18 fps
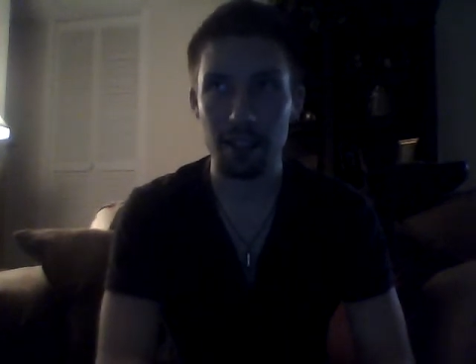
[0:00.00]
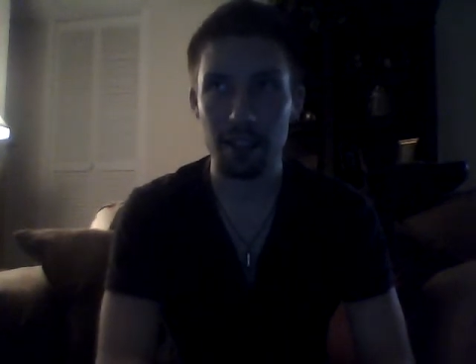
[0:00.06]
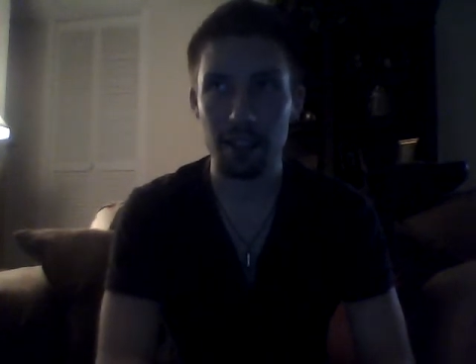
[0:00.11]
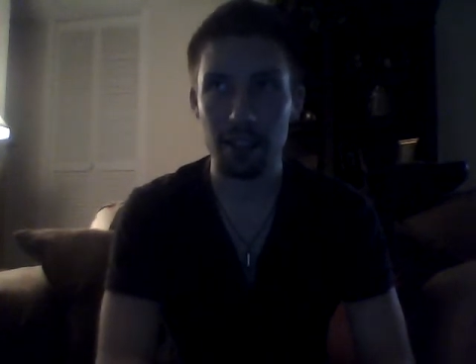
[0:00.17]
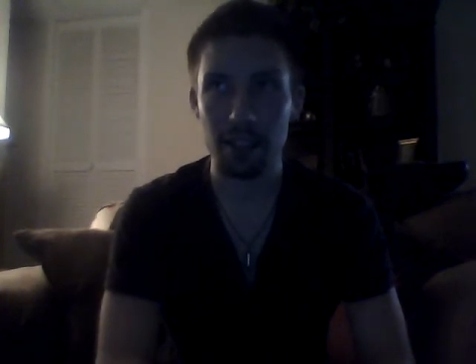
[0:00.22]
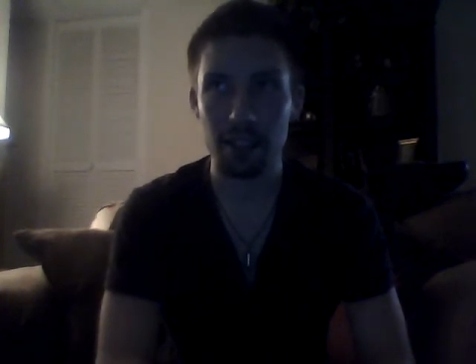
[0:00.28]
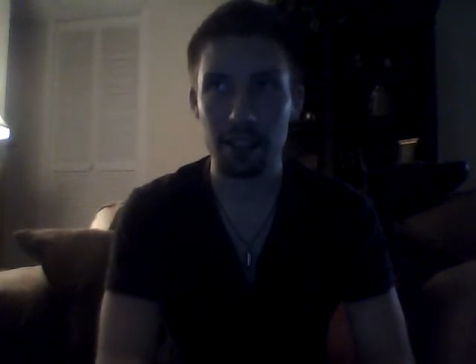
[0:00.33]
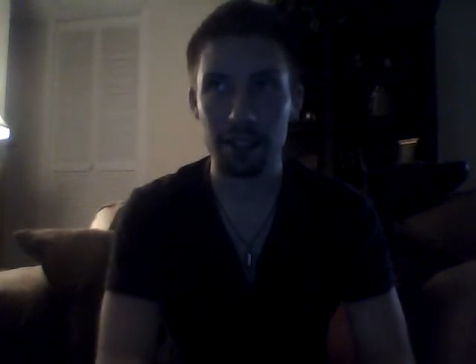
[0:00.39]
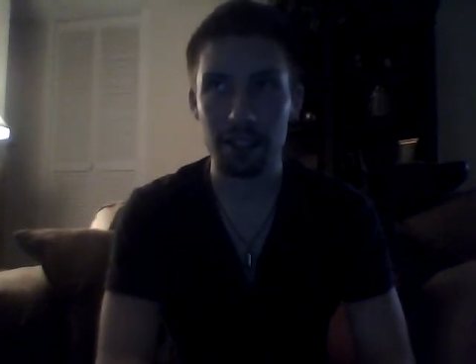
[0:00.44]

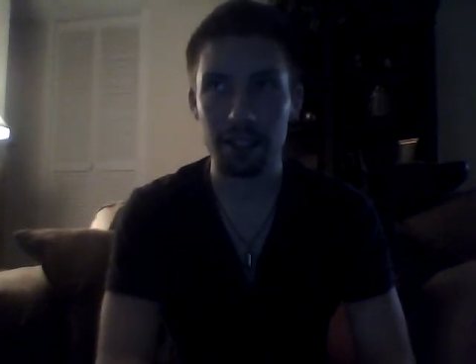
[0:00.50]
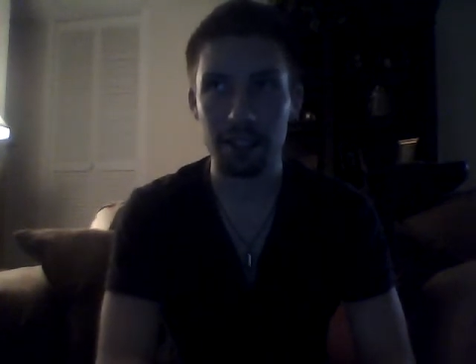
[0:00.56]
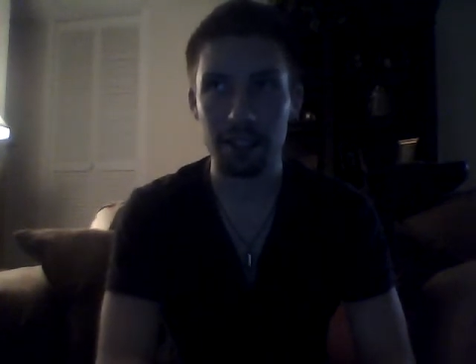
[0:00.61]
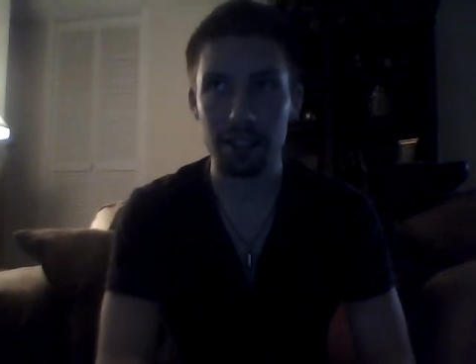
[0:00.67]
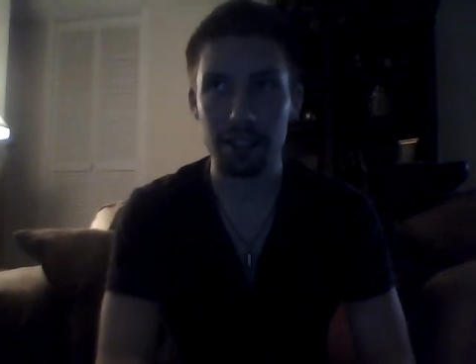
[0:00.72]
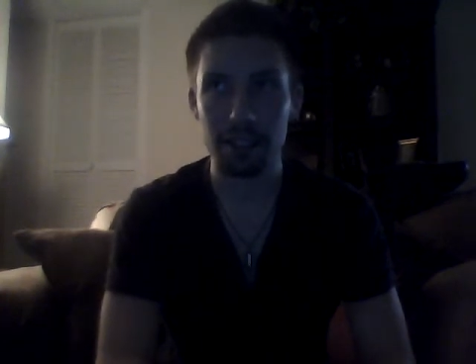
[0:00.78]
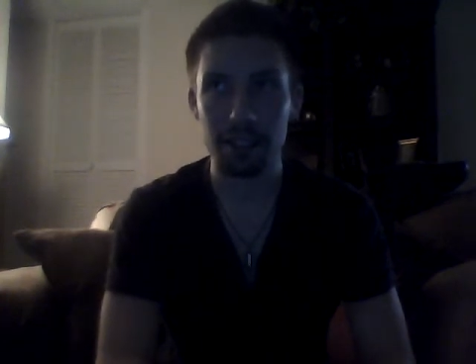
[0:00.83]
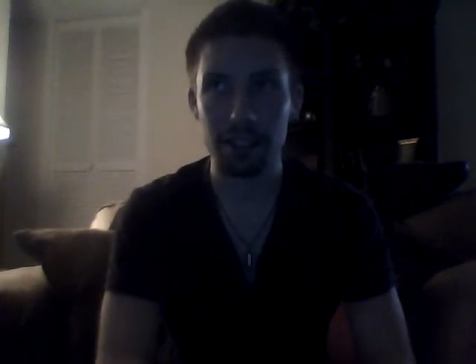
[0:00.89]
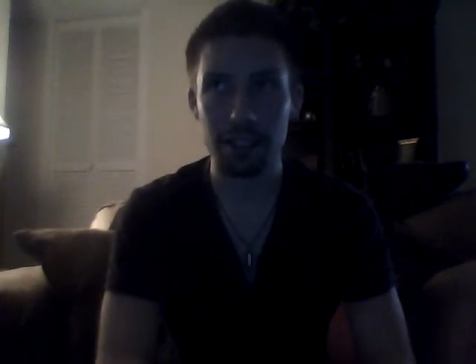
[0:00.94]
are
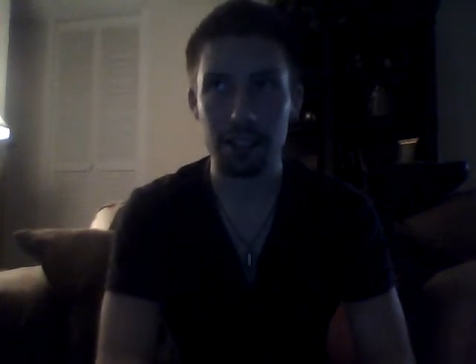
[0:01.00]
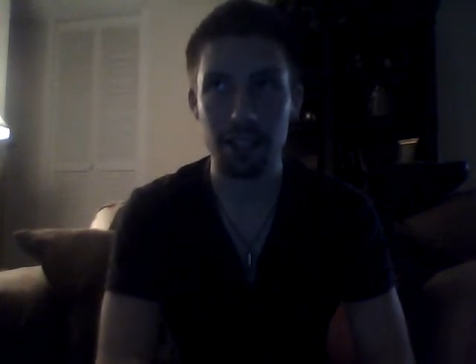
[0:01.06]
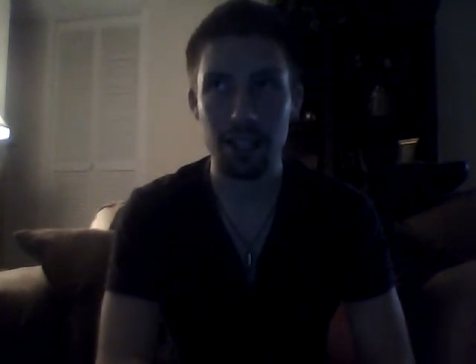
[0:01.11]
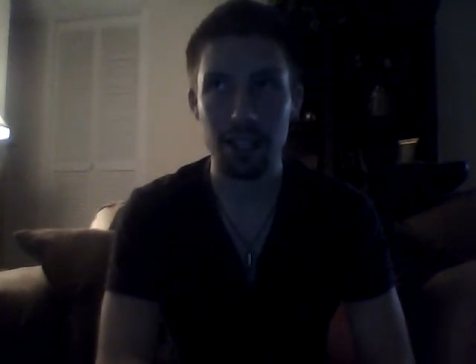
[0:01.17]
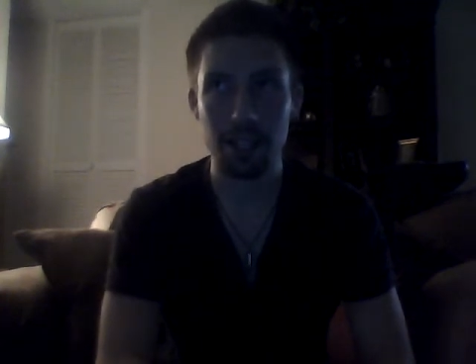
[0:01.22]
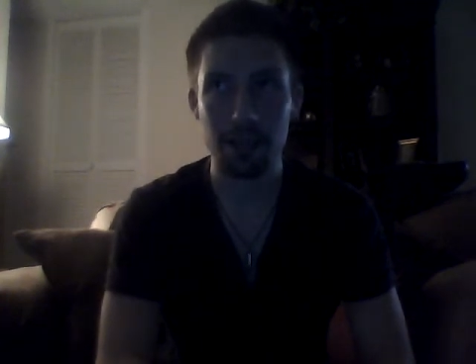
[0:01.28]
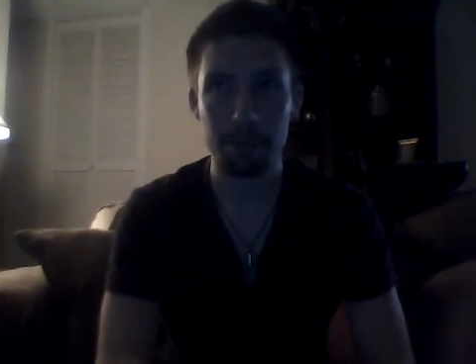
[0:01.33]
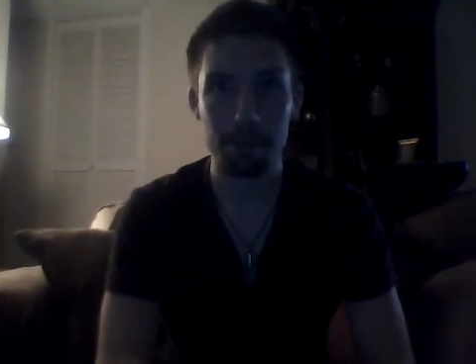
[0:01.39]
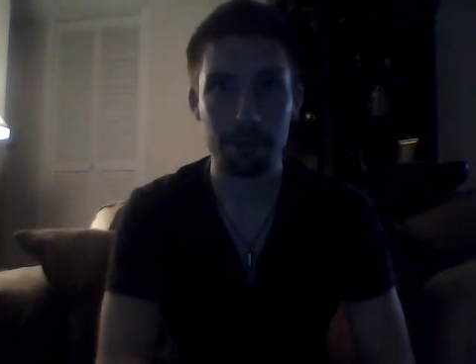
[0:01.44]

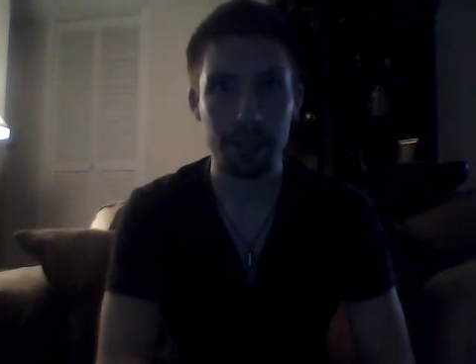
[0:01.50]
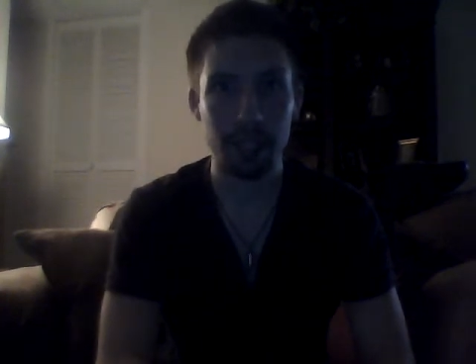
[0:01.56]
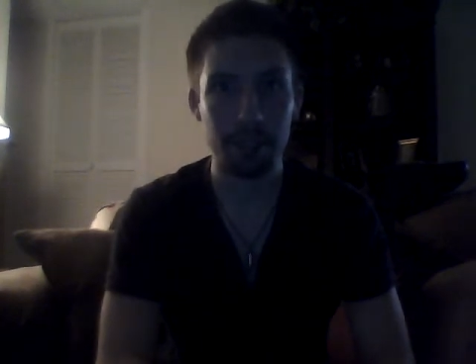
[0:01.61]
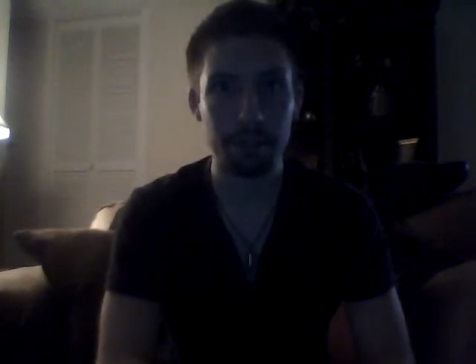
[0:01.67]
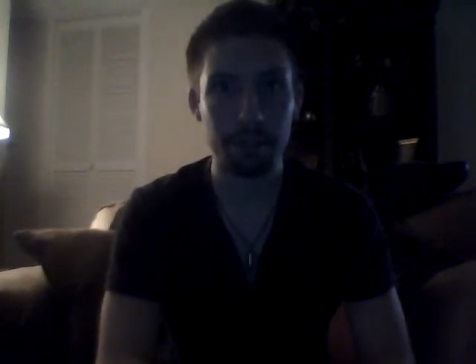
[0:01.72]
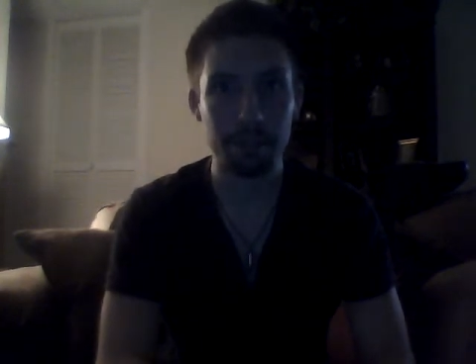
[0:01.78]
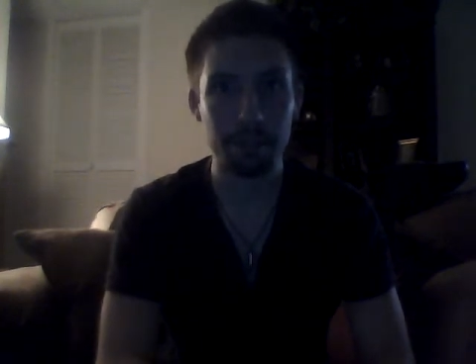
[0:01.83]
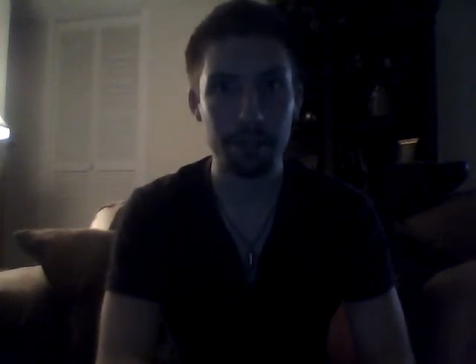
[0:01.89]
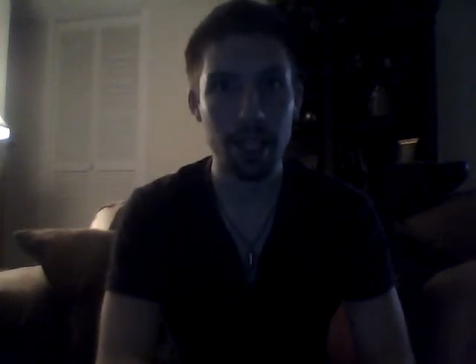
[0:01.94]
kind of pretty
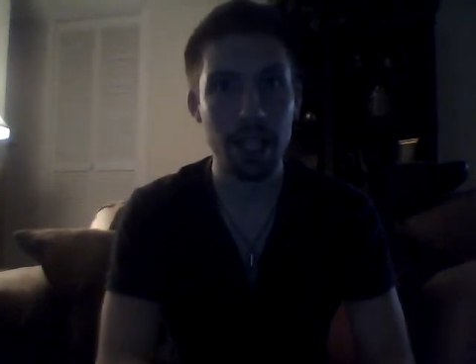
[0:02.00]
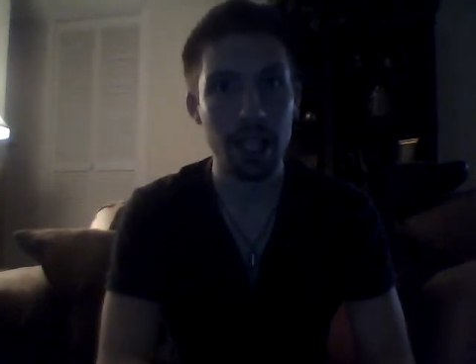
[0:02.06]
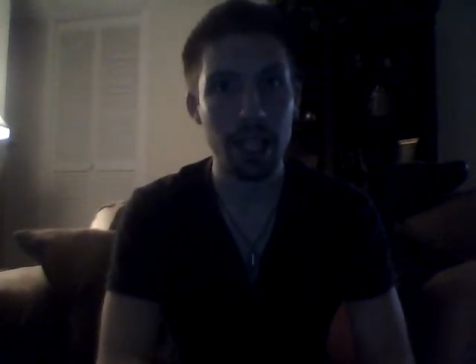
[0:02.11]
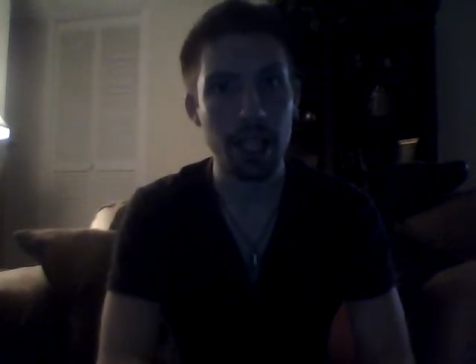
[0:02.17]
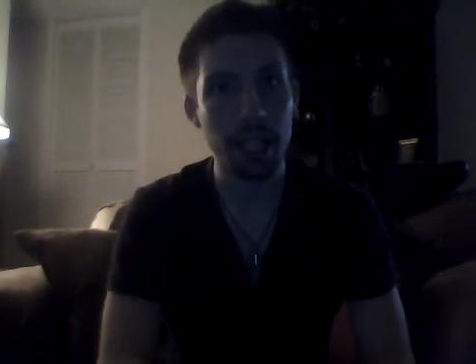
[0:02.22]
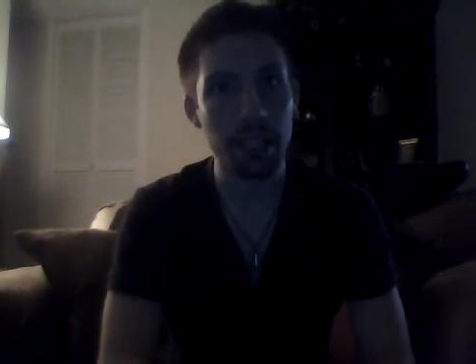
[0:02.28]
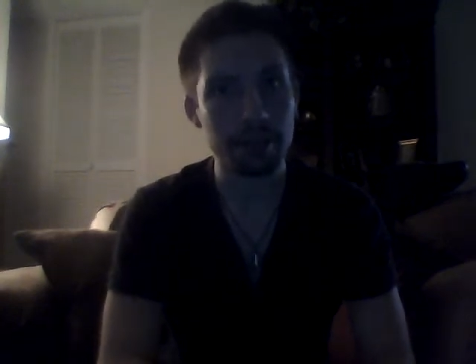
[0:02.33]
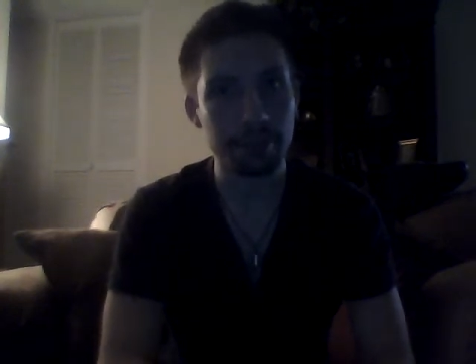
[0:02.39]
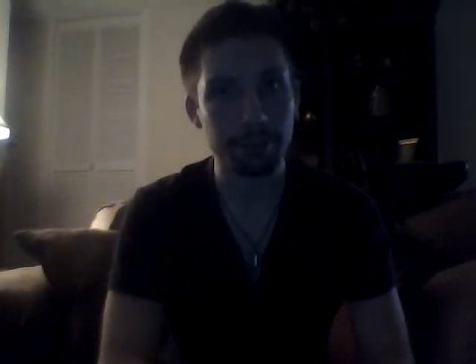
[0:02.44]

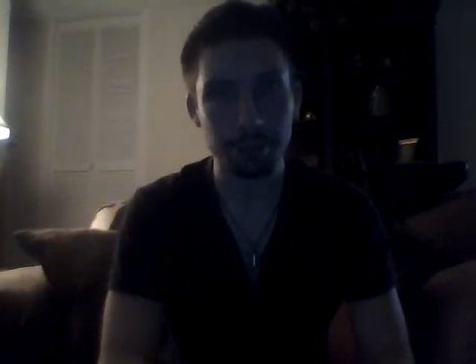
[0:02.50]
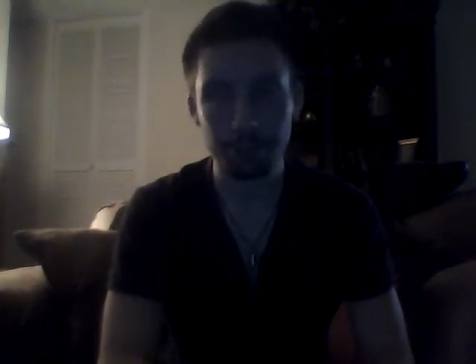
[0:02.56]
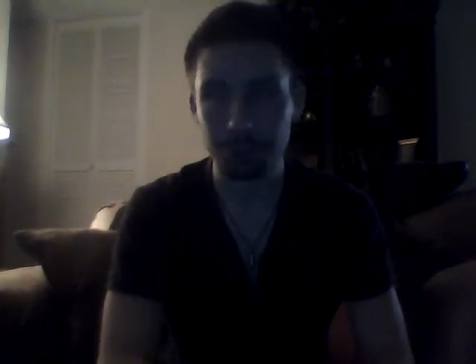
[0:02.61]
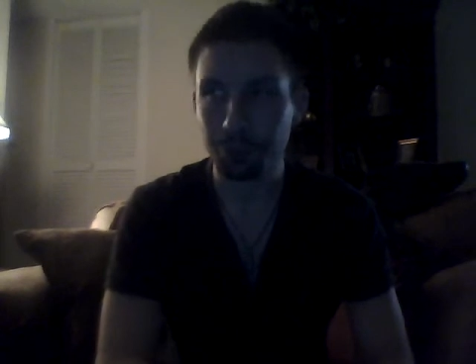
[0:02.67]
funny.